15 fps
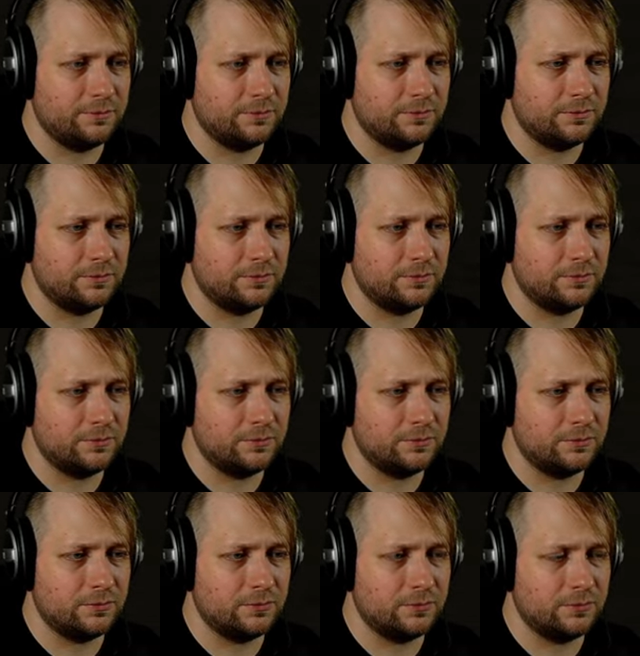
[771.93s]

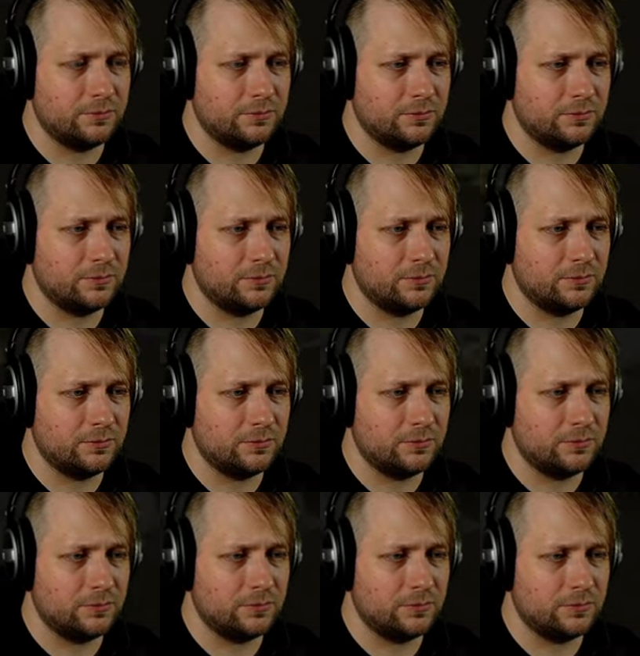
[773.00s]

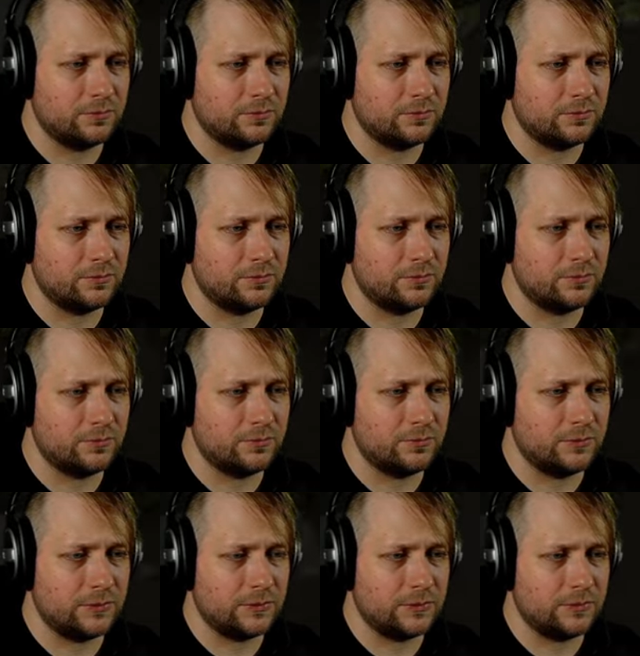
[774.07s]

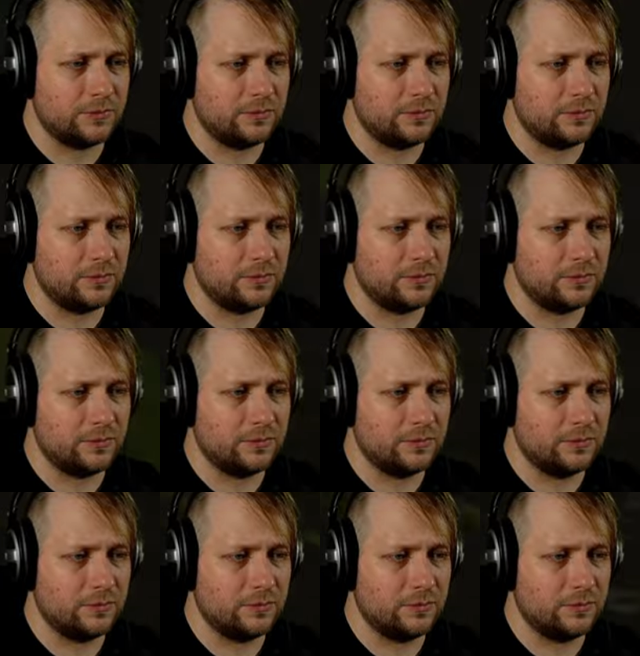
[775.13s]

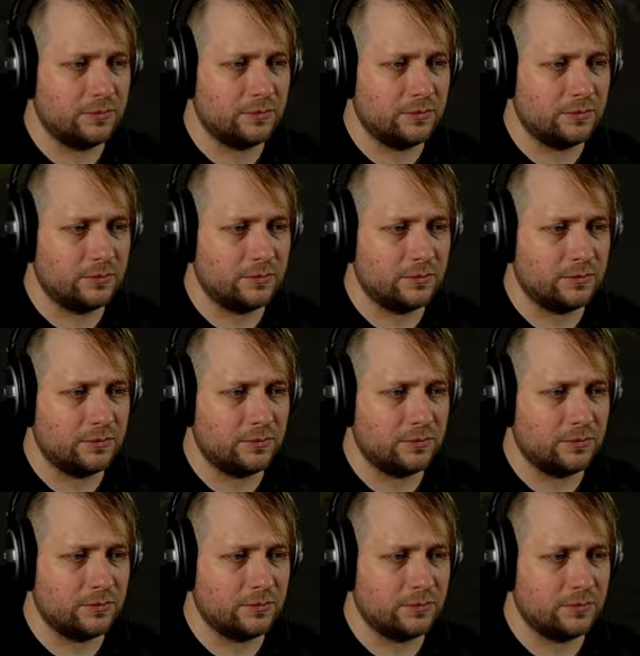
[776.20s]
Nothing is said.